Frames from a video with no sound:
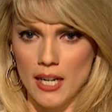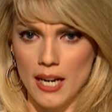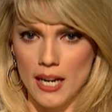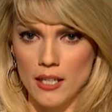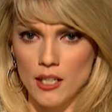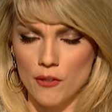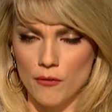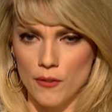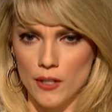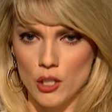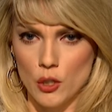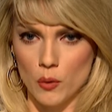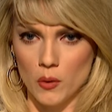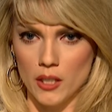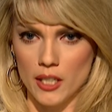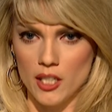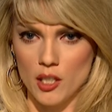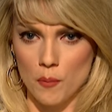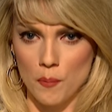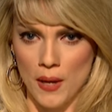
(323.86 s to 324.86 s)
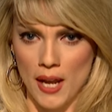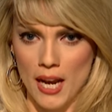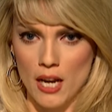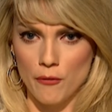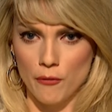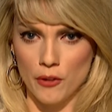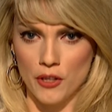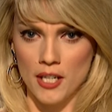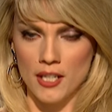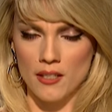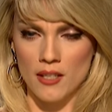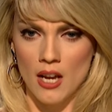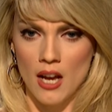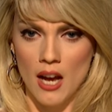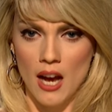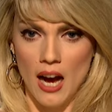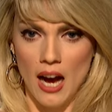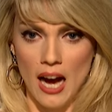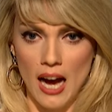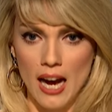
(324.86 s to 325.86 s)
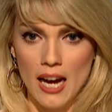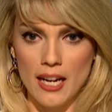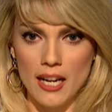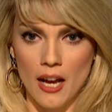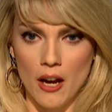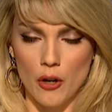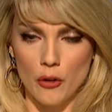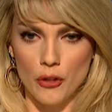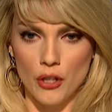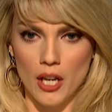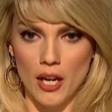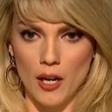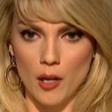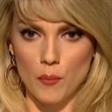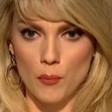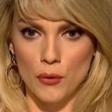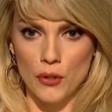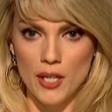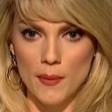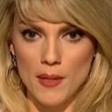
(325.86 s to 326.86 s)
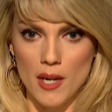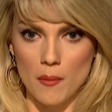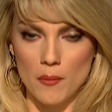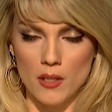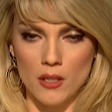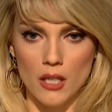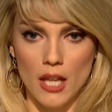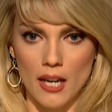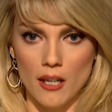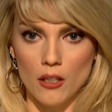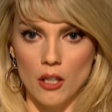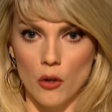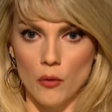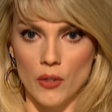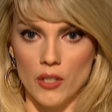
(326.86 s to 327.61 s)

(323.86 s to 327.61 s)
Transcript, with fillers: individually to pay for these high health care premiums, let alone